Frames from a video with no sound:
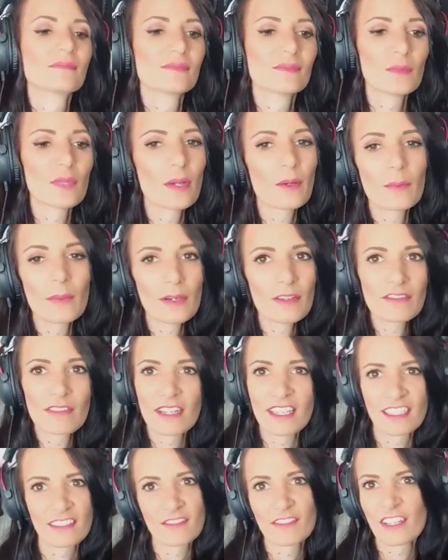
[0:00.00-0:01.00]
You know, we'll
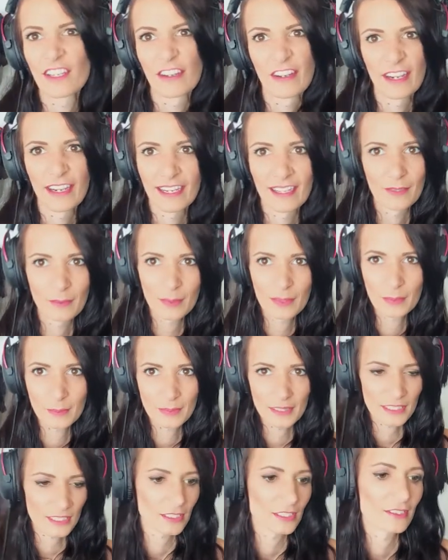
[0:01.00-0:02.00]
figure it out. We
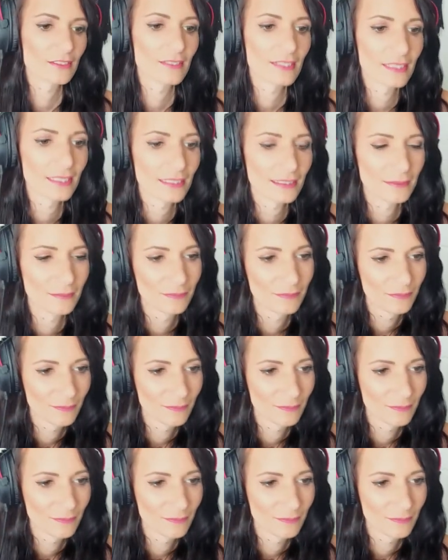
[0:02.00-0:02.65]
always do, right?